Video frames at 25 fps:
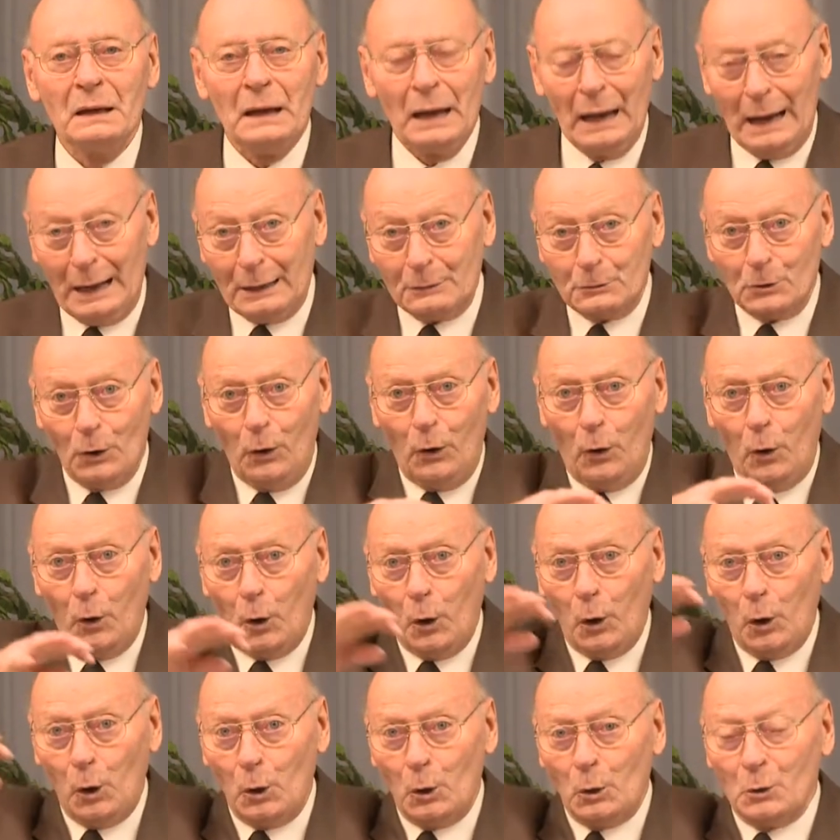and
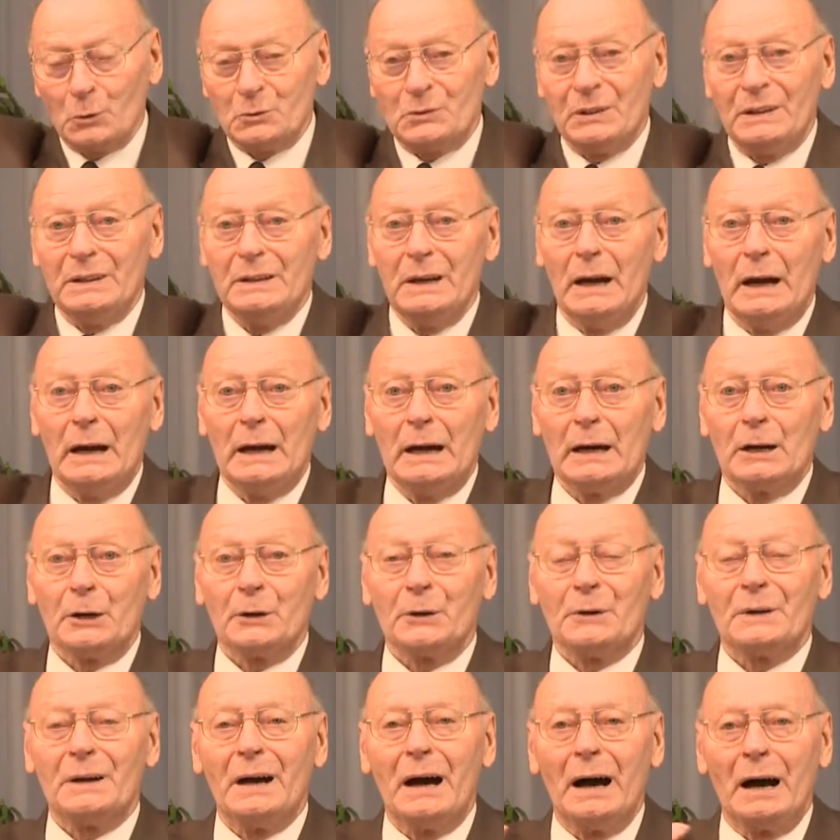all the
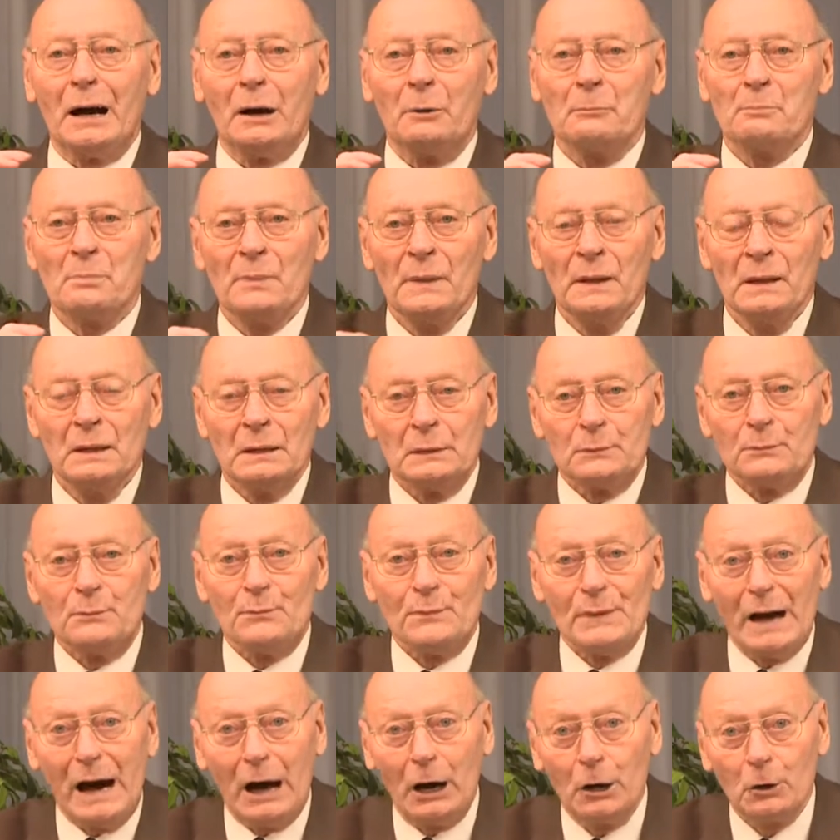area
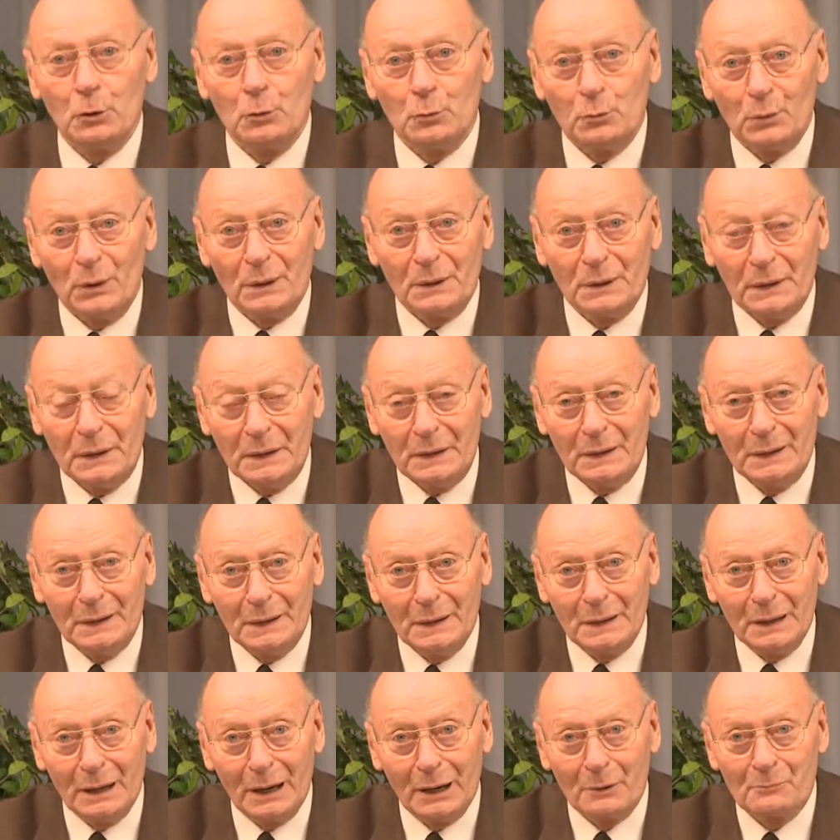now will
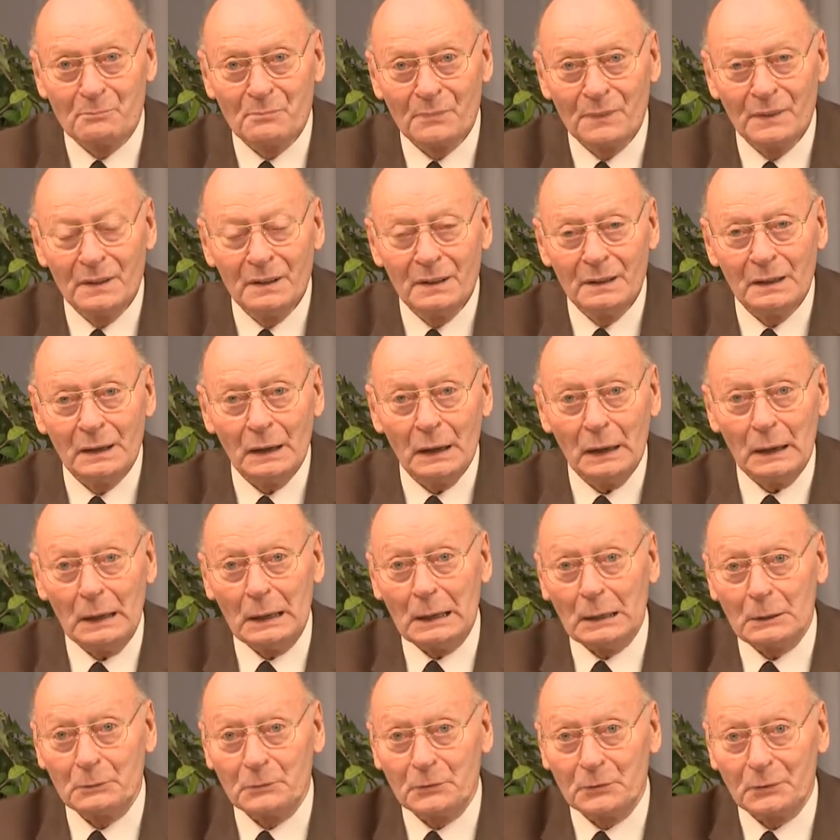hear
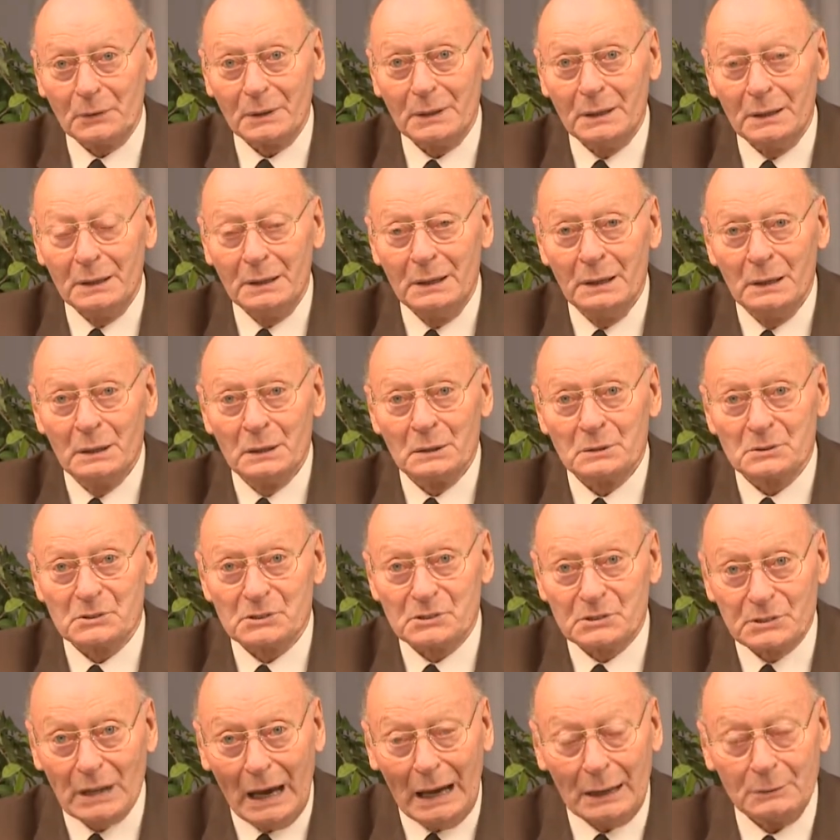every
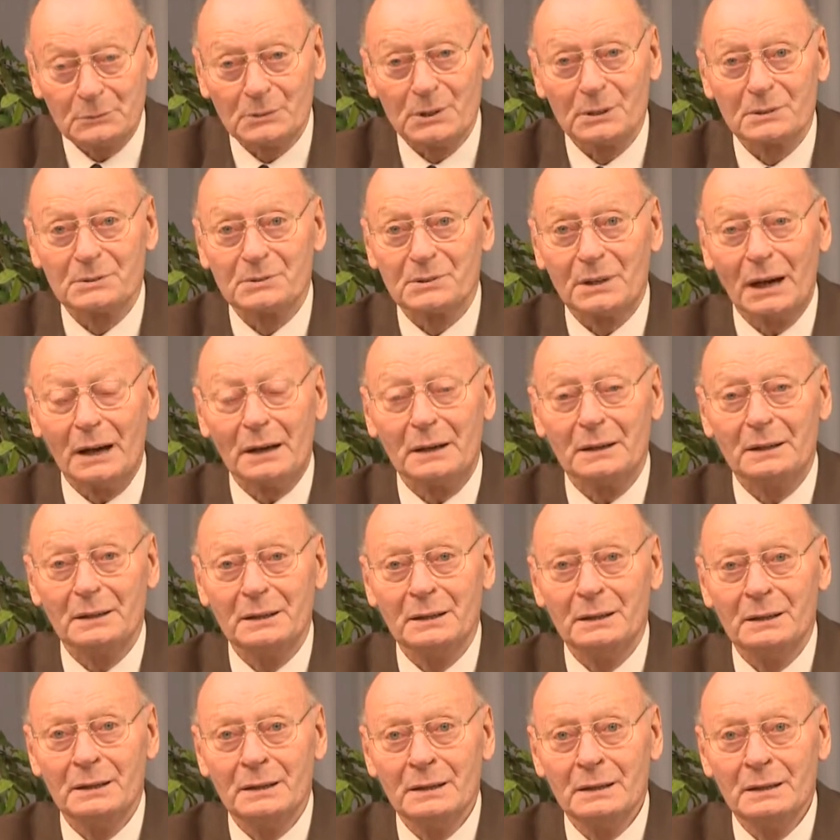
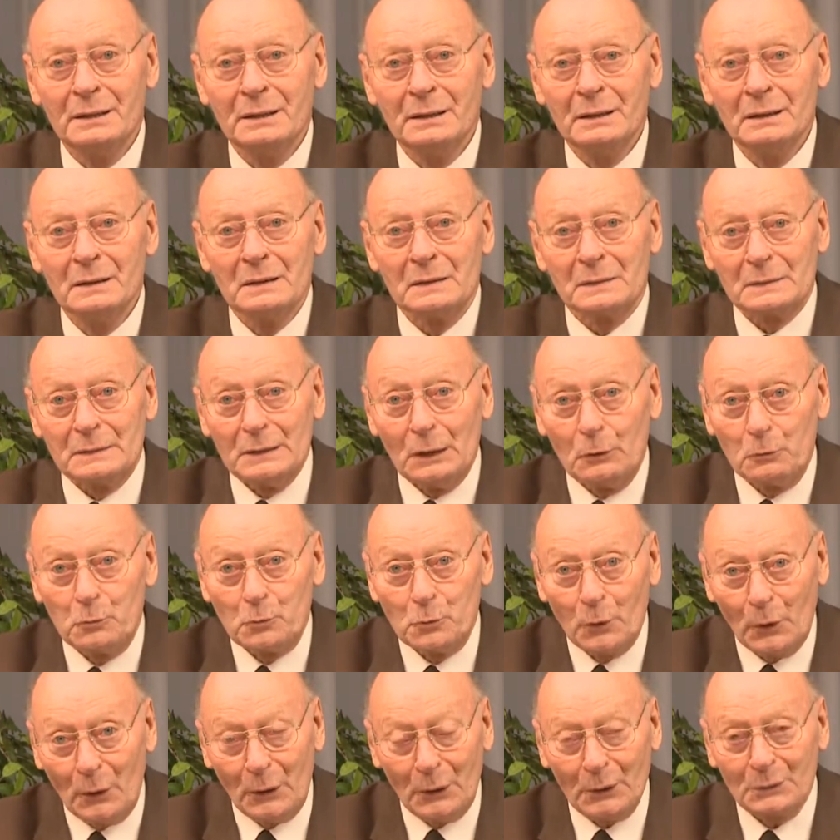Saturday the
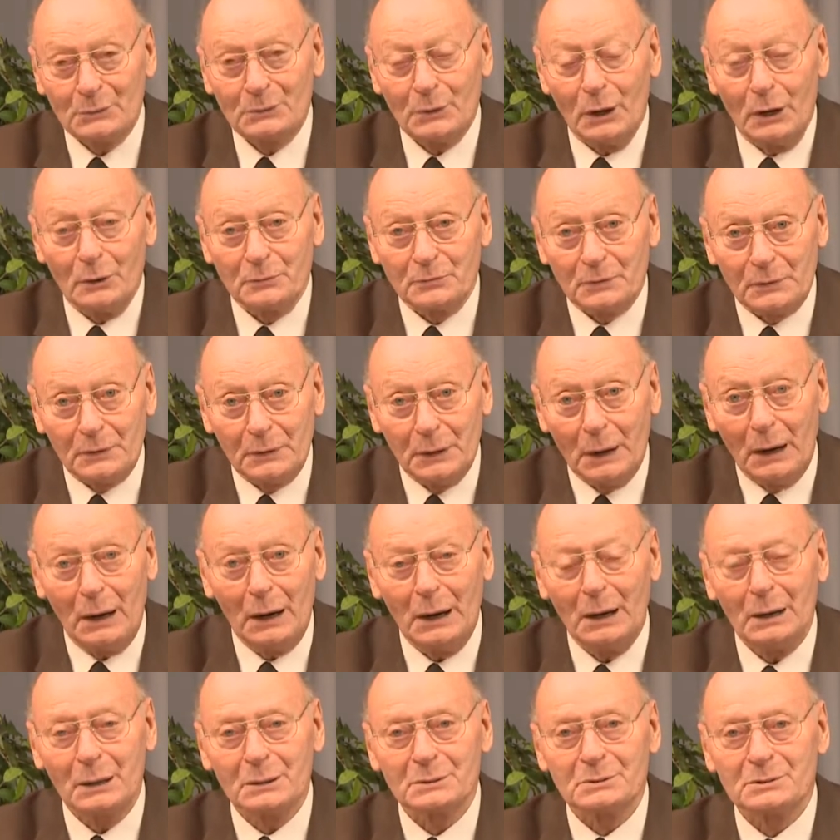Word of
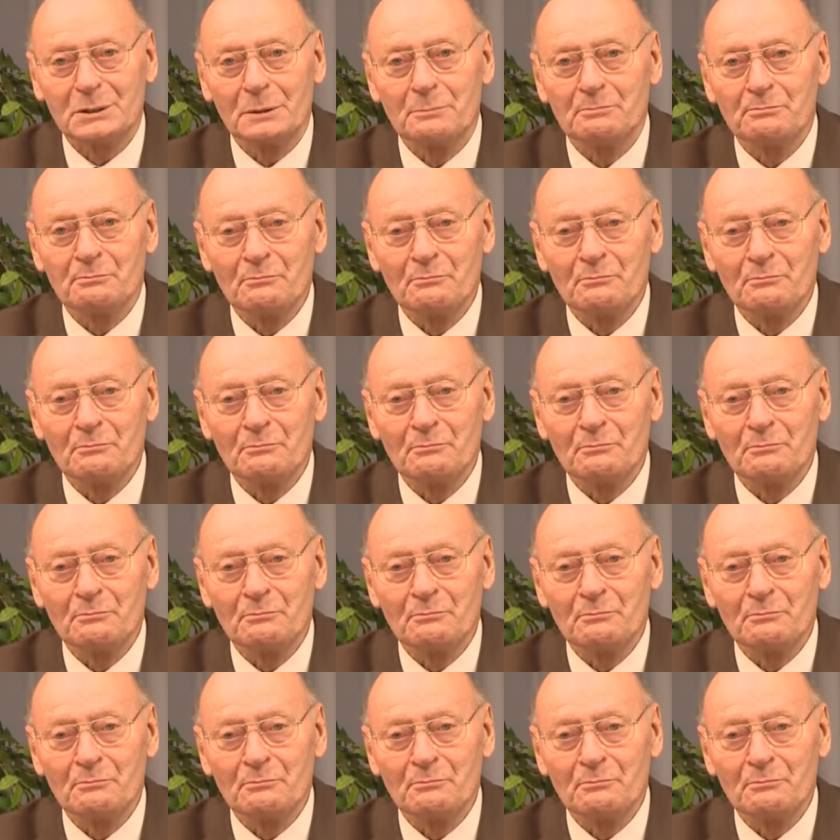God,